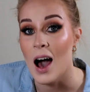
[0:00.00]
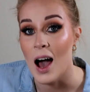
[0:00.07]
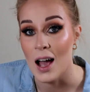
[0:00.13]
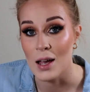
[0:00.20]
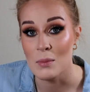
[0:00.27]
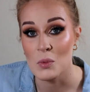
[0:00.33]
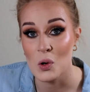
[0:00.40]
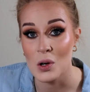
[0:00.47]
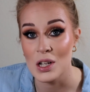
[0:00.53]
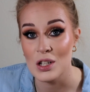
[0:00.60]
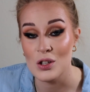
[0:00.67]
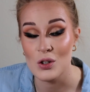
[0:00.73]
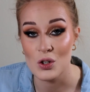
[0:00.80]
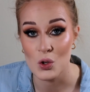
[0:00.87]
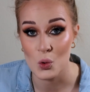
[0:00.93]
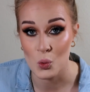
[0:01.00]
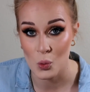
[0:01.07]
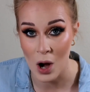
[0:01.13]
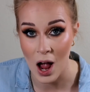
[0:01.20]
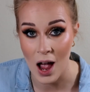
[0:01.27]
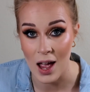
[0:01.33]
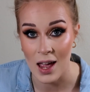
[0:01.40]
I am going to
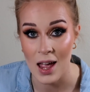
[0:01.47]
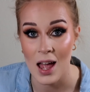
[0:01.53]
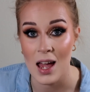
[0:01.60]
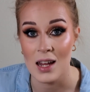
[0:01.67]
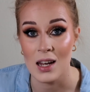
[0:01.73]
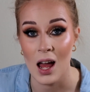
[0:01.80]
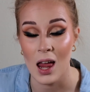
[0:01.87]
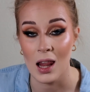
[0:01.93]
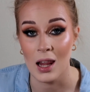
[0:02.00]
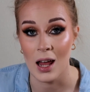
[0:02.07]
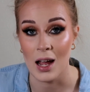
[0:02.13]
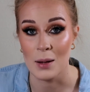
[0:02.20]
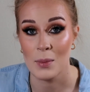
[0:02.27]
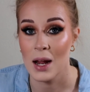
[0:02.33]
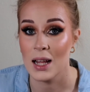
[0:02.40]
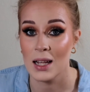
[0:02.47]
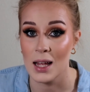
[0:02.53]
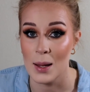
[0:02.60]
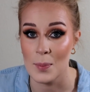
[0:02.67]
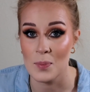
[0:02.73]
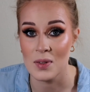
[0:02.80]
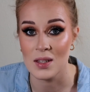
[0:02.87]
try and line my
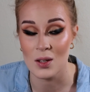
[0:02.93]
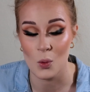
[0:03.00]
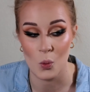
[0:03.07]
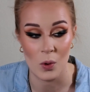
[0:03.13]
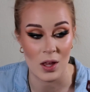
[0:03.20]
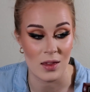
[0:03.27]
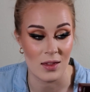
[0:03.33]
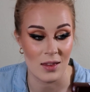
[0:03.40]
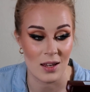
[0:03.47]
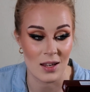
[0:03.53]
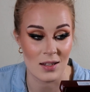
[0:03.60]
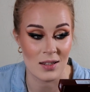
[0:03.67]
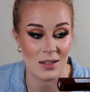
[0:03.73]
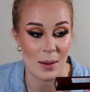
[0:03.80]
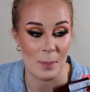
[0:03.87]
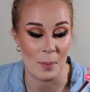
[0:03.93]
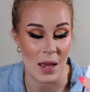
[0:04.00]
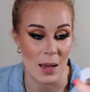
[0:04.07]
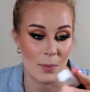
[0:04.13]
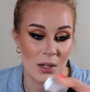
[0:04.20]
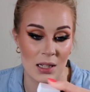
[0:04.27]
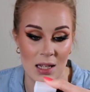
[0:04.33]
lips with this
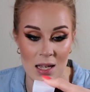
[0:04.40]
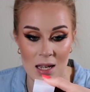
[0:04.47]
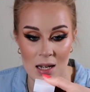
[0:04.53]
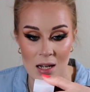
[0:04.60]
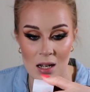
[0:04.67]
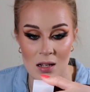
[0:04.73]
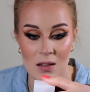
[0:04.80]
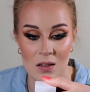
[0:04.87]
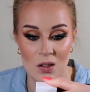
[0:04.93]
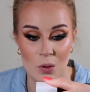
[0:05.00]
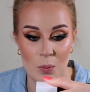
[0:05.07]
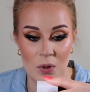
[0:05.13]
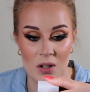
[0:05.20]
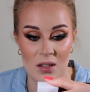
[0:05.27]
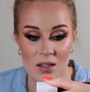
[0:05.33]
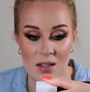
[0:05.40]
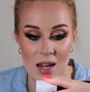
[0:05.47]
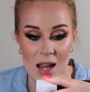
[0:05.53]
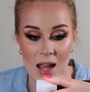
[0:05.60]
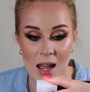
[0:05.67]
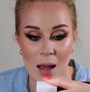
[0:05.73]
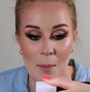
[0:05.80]
Maybelline
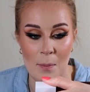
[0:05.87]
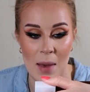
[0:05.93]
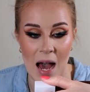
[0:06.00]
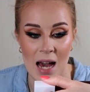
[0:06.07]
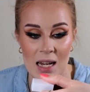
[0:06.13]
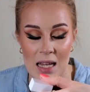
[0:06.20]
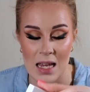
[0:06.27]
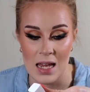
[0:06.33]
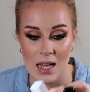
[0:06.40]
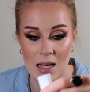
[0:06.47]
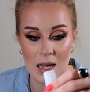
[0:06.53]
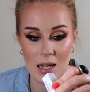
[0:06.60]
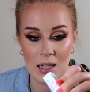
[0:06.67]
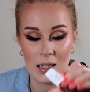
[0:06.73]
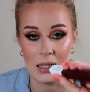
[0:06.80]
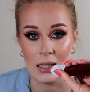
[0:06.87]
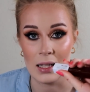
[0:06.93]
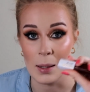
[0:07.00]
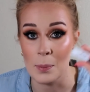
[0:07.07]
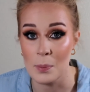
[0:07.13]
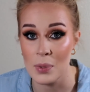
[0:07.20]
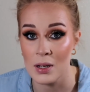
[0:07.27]
Superstay Matte Ink
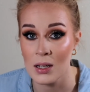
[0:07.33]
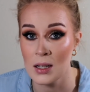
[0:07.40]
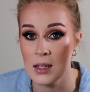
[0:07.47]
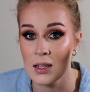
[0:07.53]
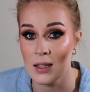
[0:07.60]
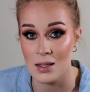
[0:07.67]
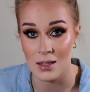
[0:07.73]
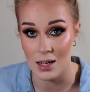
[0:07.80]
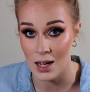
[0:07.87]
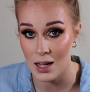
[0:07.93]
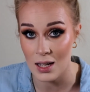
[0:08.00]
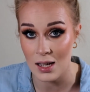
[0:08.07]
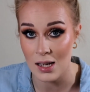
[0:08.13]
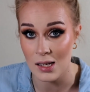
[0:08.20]
Lipstick.